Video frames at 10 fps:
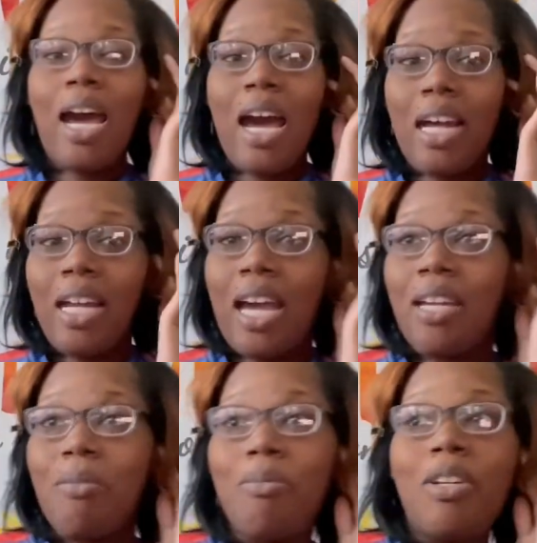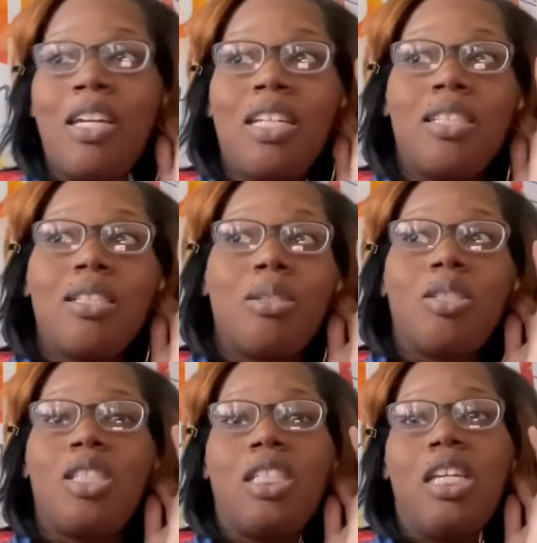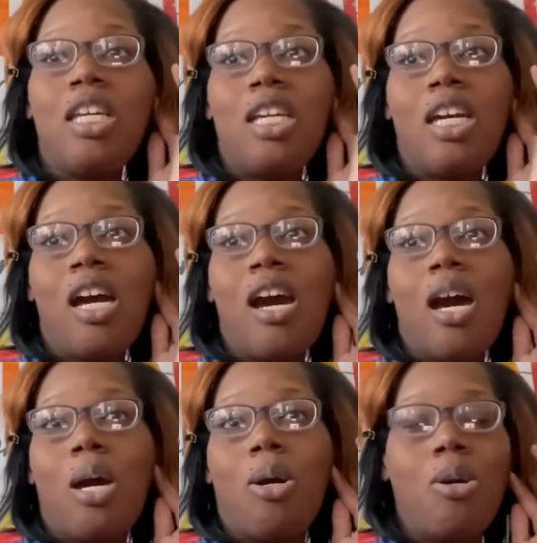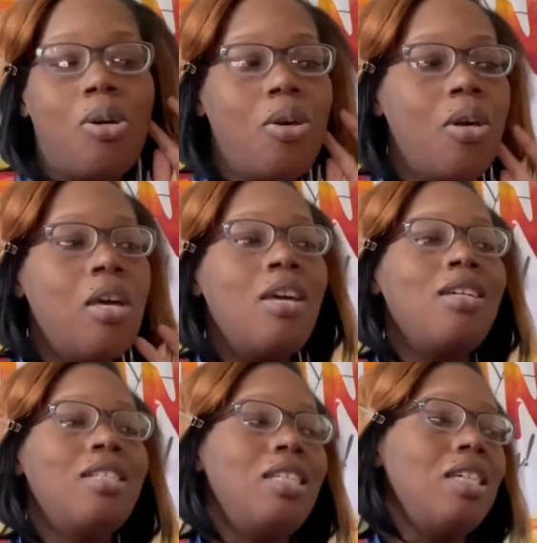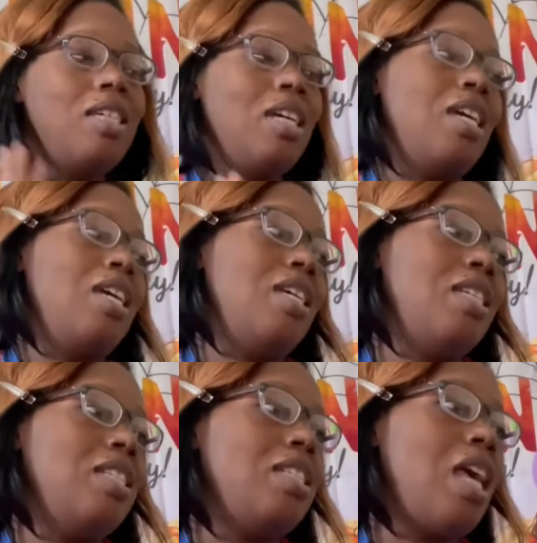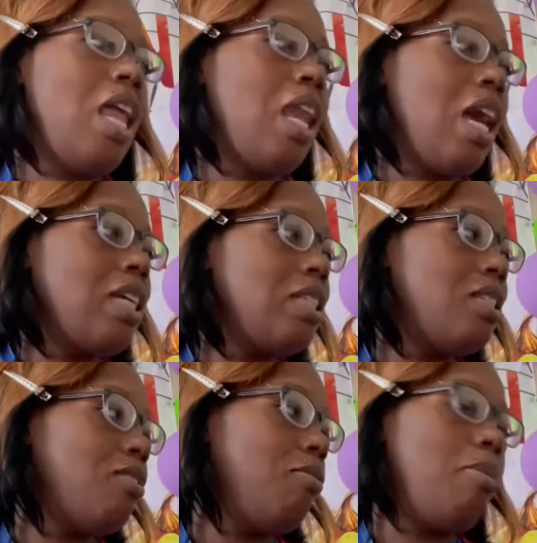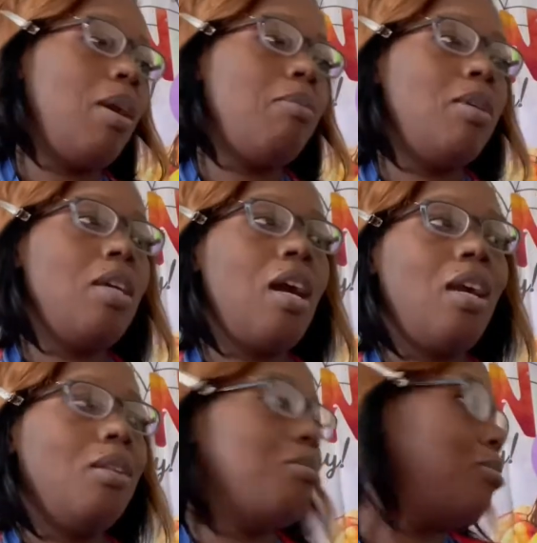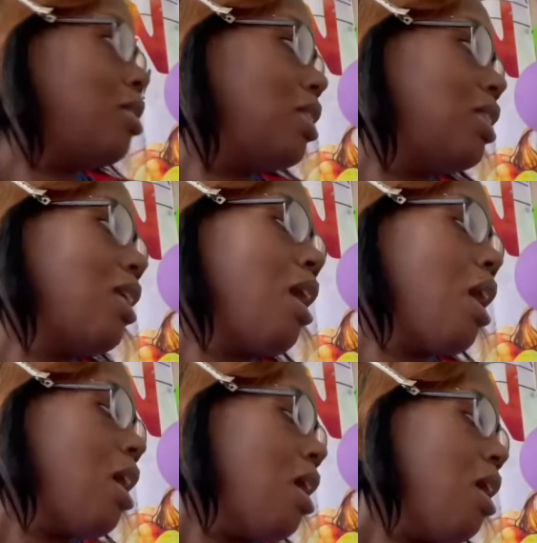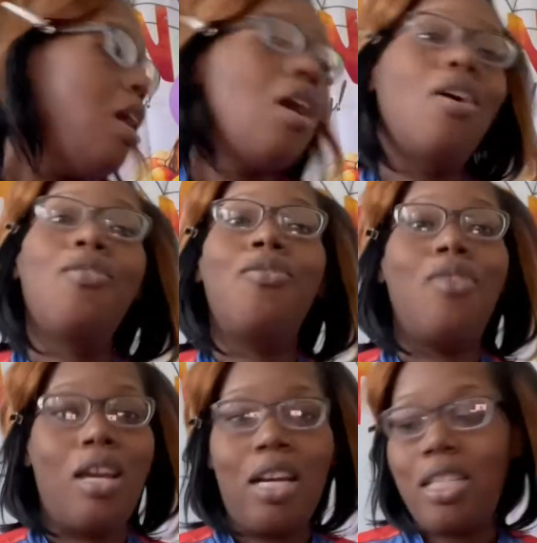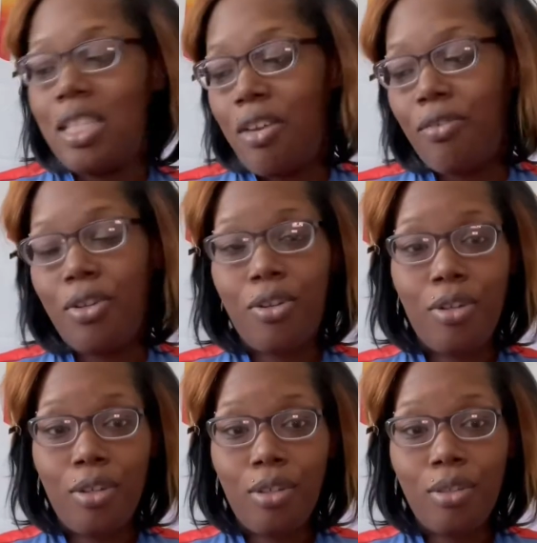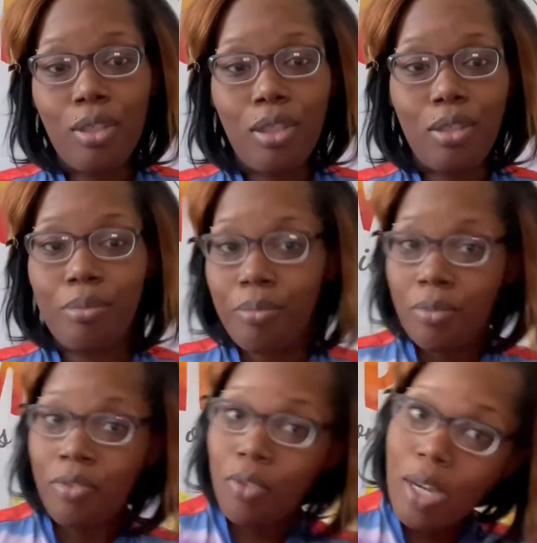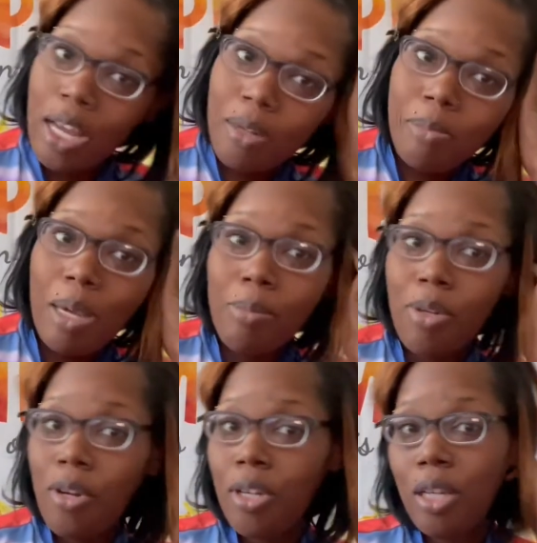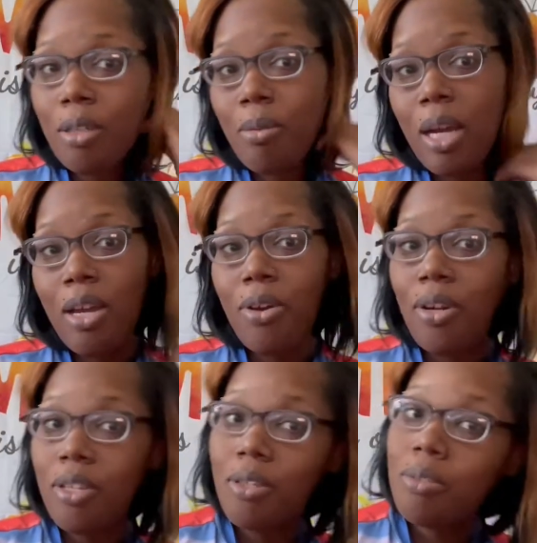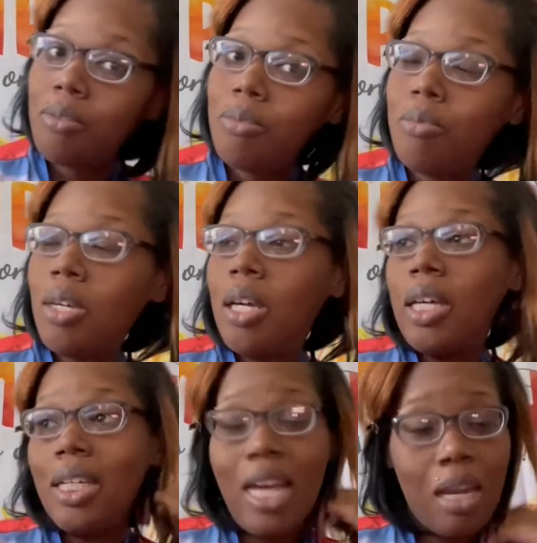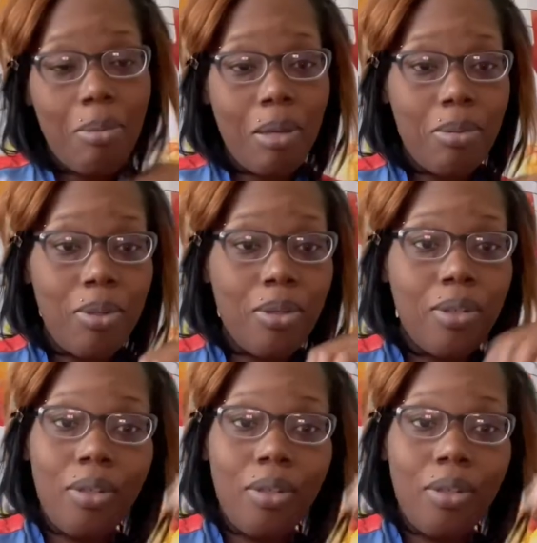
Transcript: I got him in his little Shein haul. Shein has lots of baby items. Like I said, for the girls you got a baby girl on the way or you got a baby girl